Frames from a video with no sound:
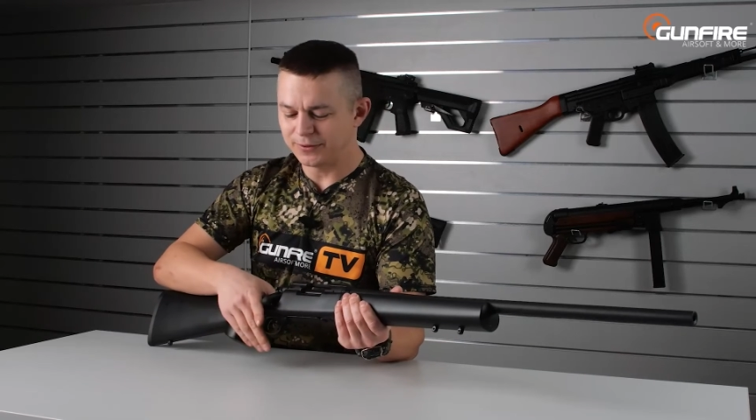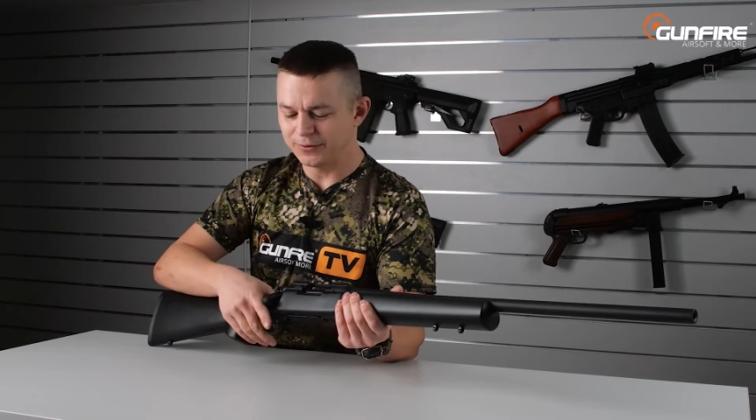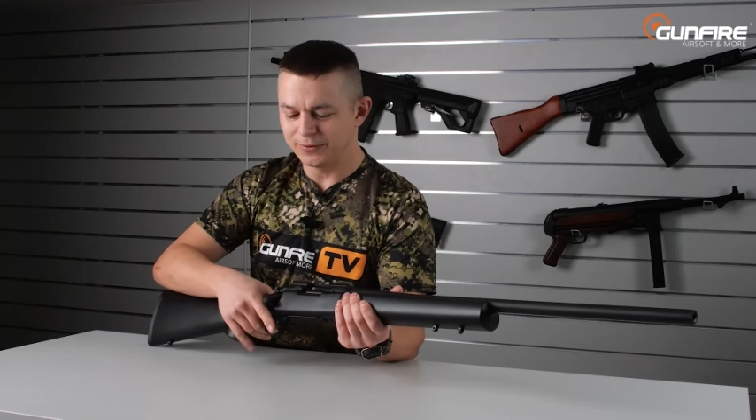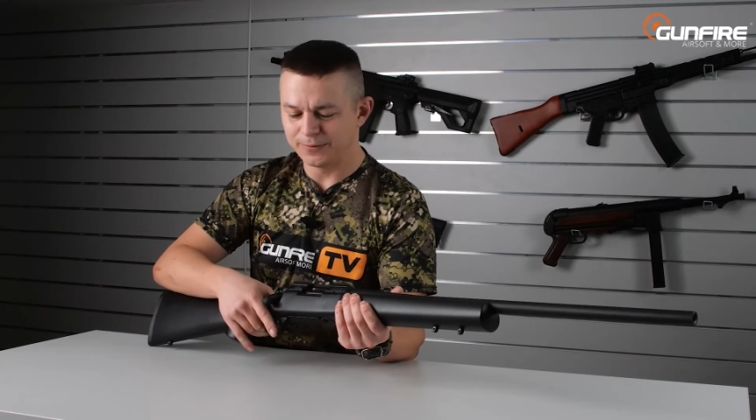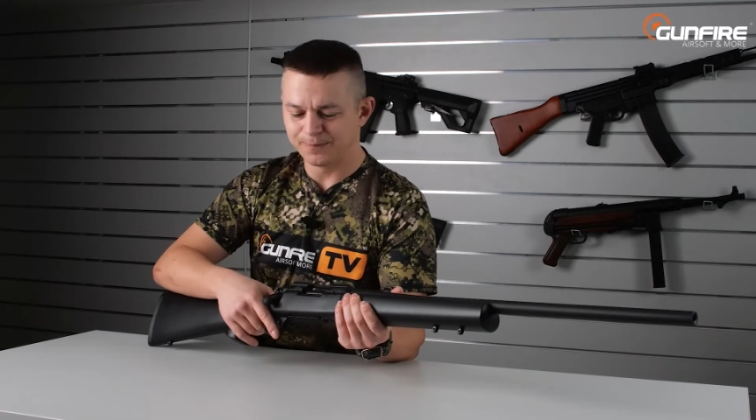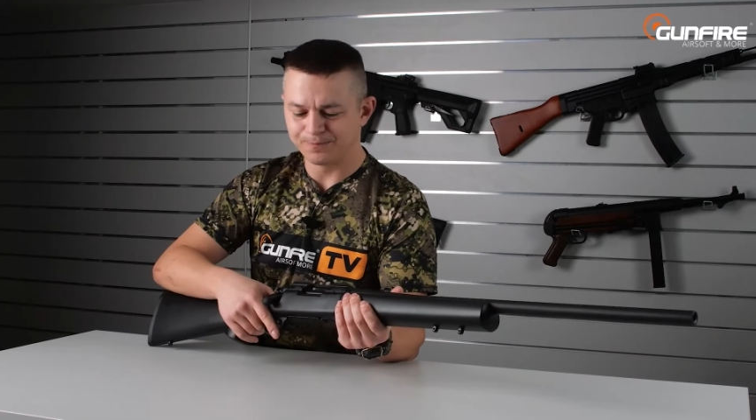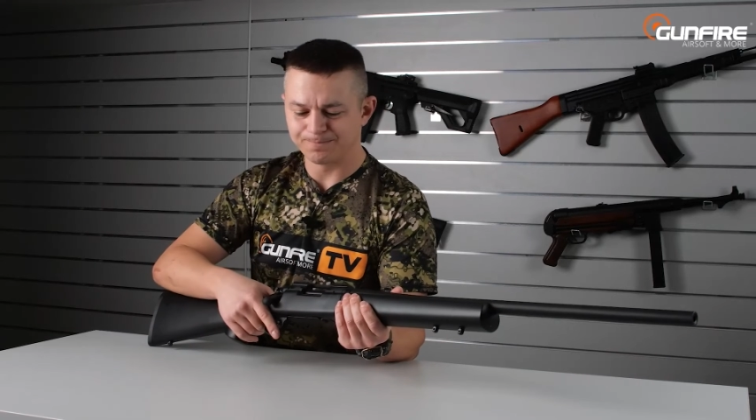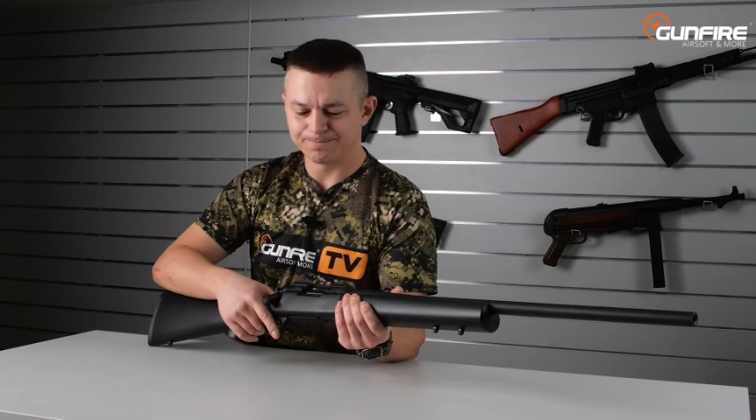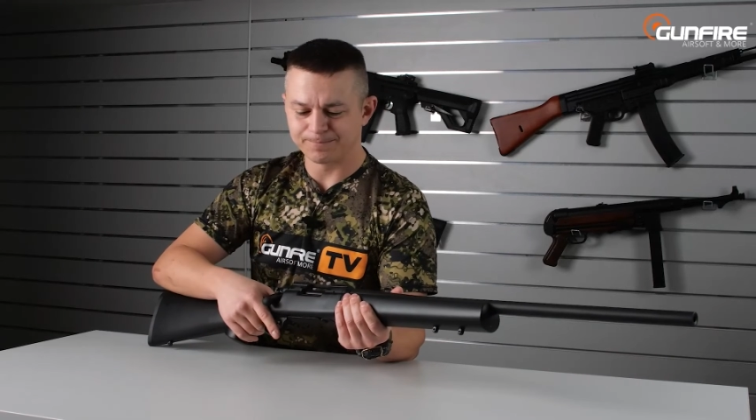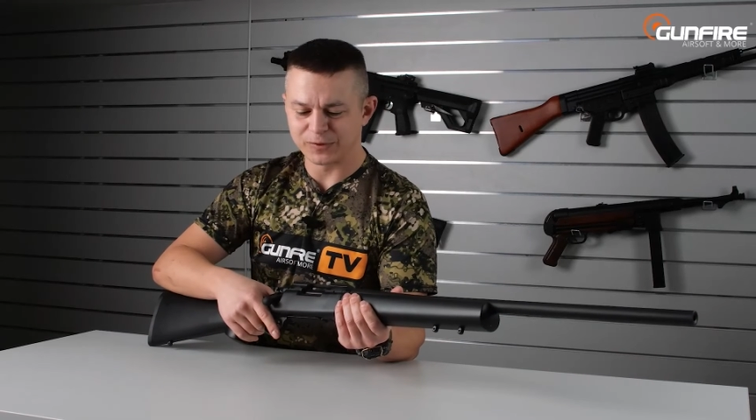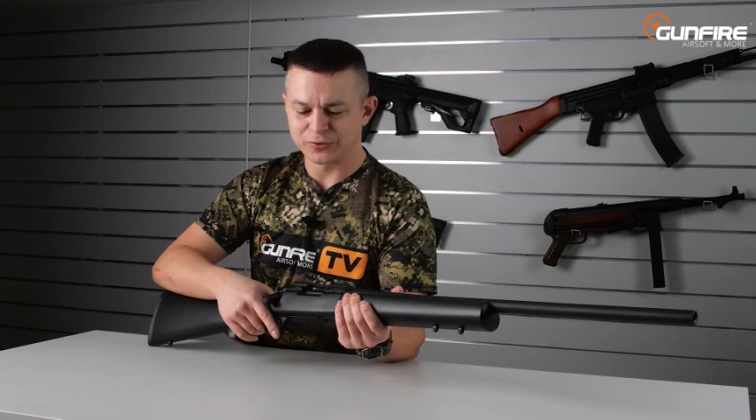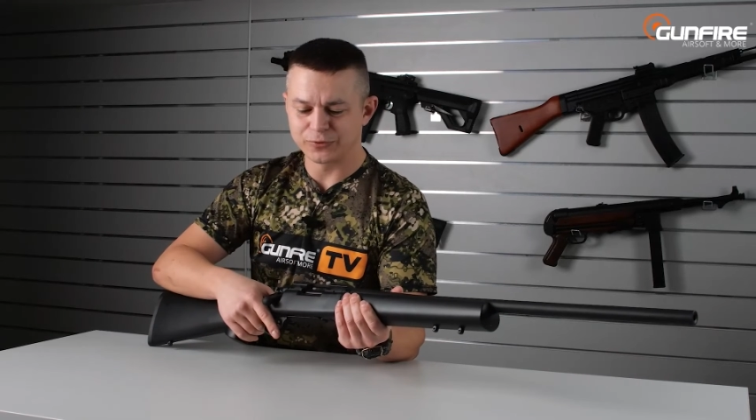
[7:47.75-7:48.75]
to
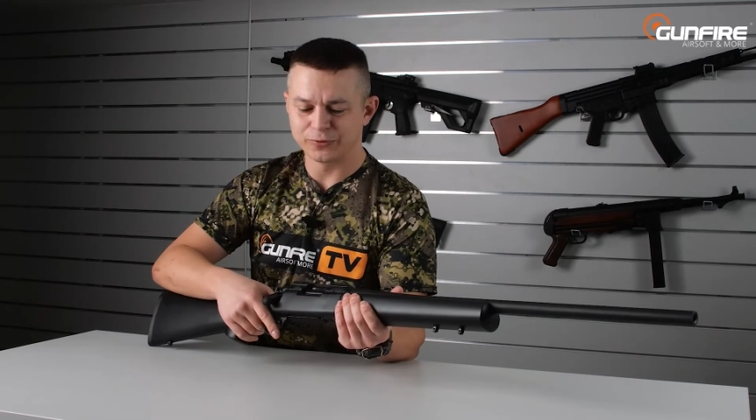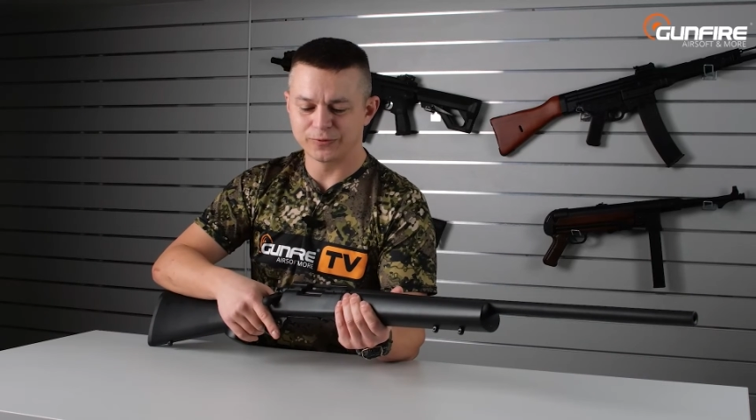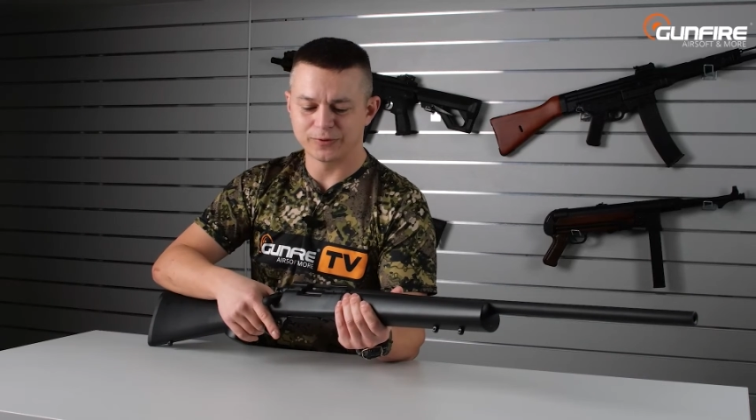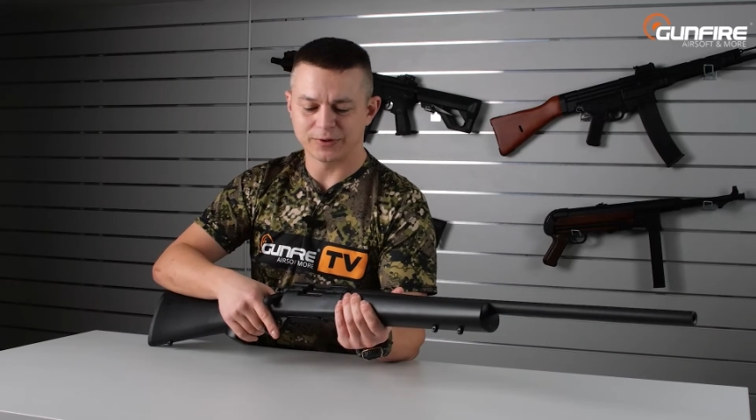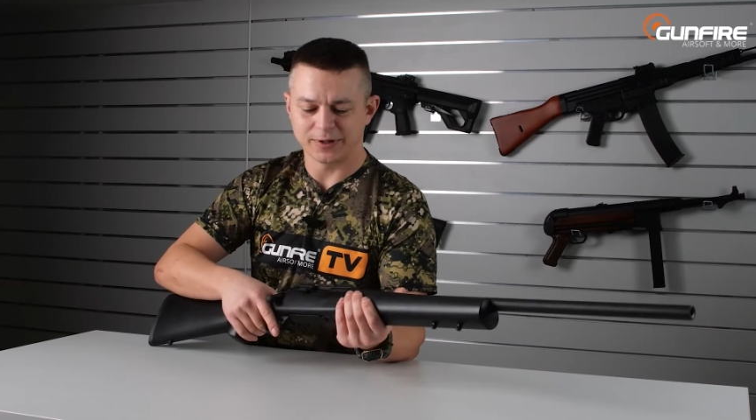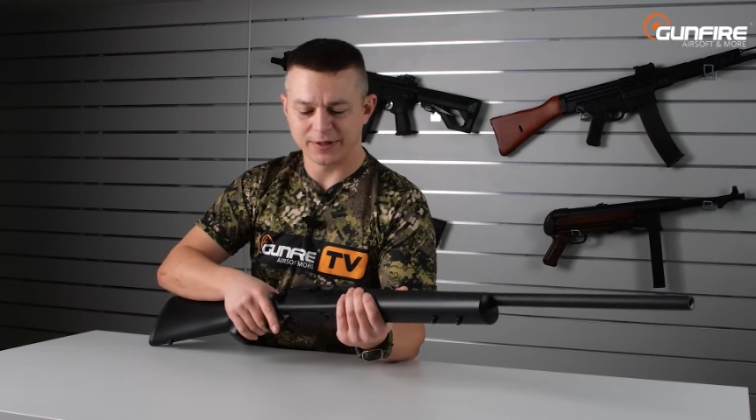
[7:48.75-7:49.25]
shoot